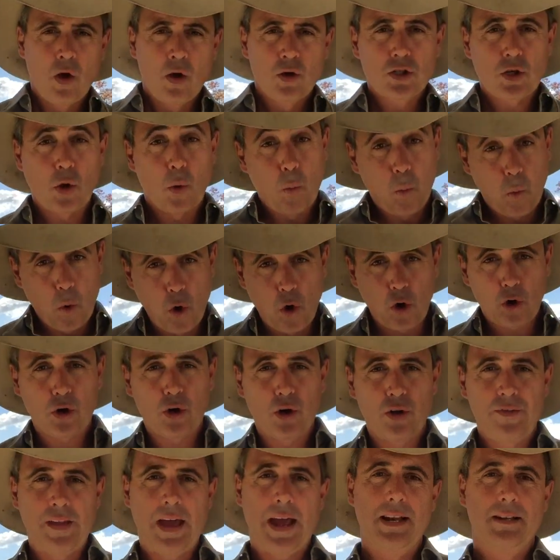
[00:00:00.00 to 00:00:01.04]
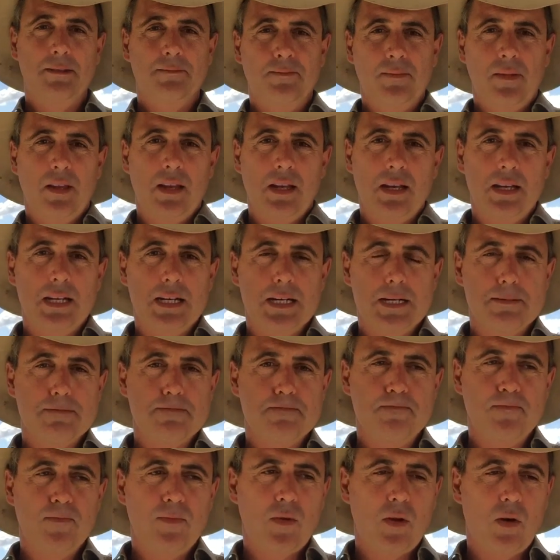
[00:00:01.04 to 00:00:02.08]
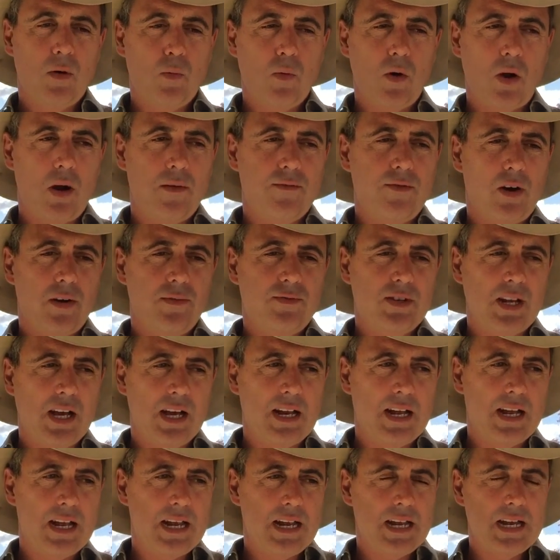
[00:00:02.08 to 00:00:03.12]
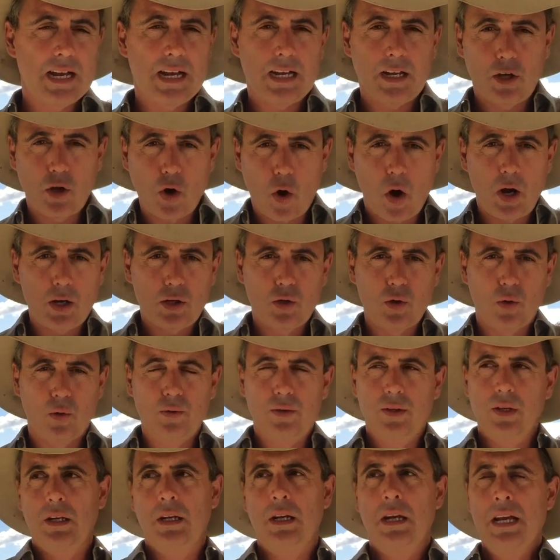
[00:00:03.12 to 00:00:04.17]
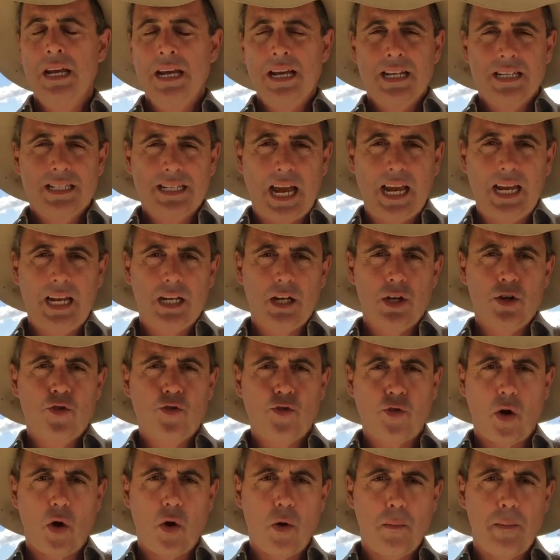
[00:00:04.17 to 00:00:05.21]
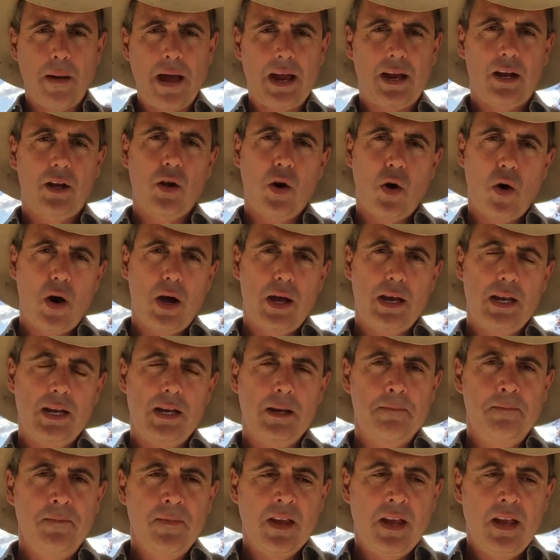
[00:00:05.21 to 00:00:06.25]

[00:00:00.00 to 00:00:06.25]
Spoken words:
So work on that. I've done a guide called the Take Control Back Guide, and